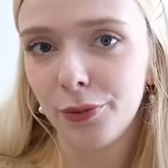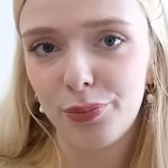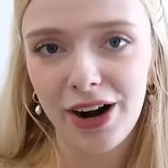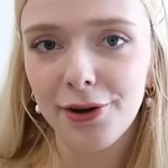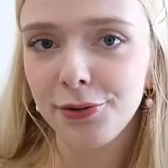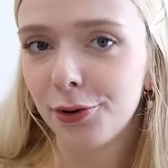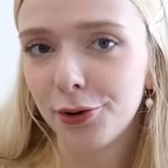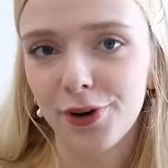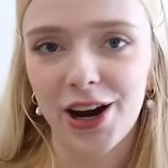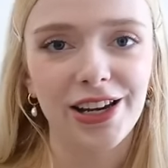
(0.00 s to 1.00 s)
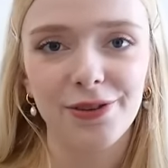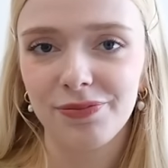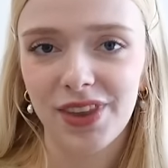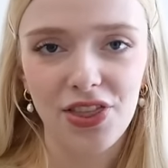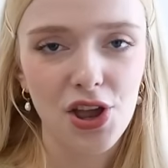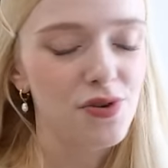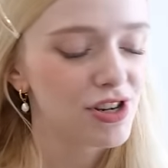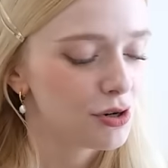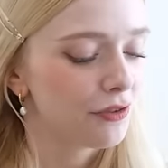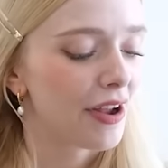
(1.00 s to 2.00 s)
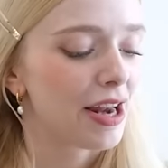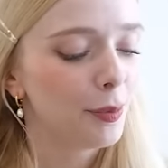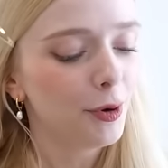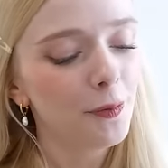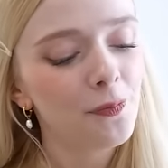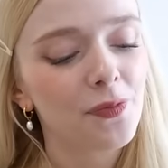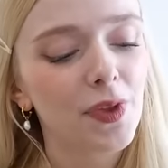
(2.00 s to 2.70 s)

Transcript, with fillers: brown or grey. They're the only two available.